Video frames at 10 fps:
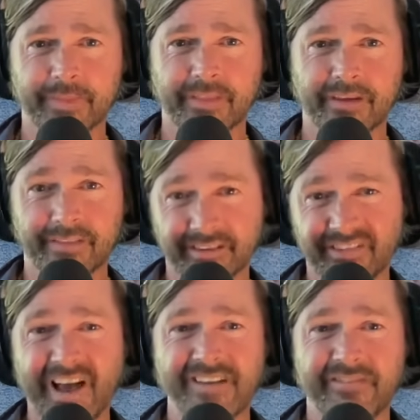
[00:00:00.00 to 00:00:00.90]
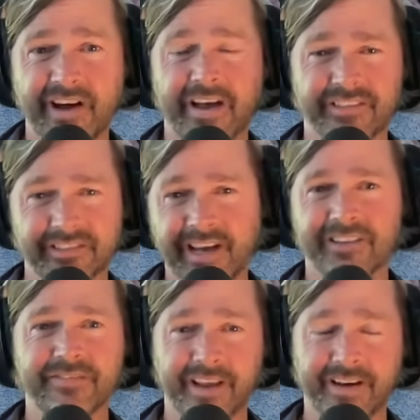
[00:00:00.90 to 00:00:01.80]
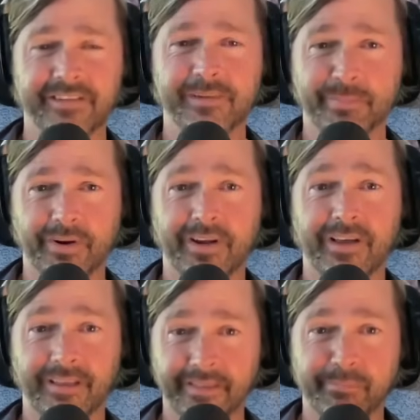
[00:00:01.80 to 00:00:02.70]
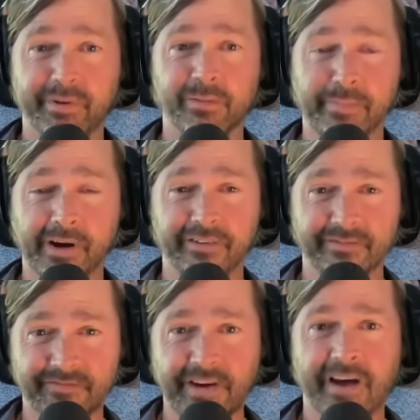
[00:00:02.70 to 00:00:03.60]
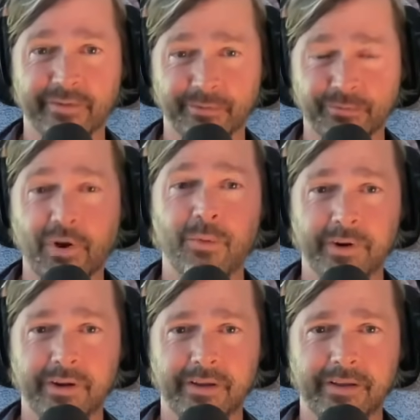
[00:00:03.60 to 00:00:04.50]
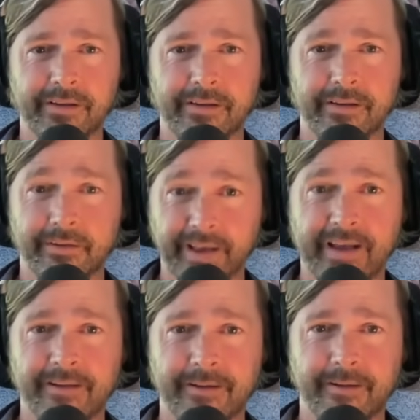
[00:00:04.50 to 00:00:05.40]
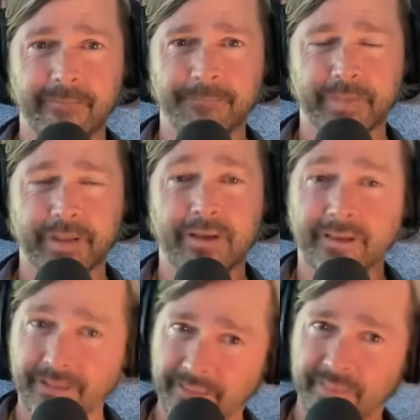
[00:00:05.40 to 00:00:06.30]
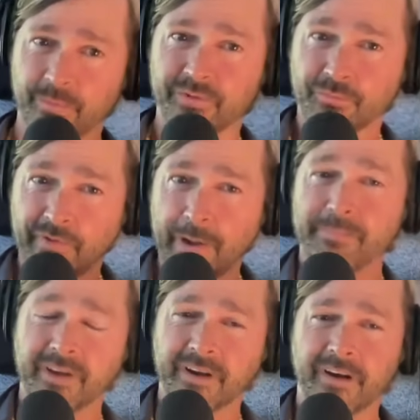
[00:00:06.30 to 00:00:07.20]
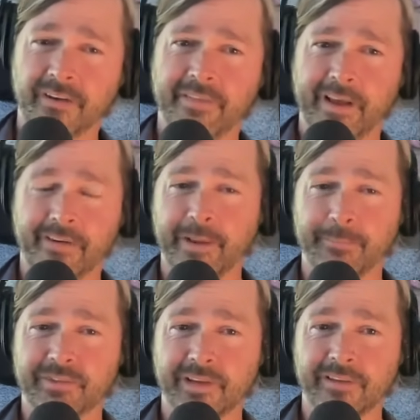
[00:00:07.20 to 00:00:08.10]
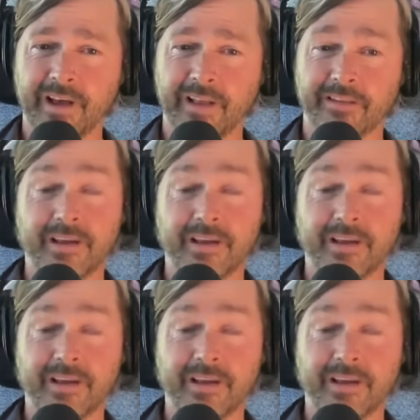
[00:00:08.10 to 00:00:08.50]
the sci-fi sex fantasy book that Bill Barr's father wrote, okay? There was a replica of that on Epstein's island.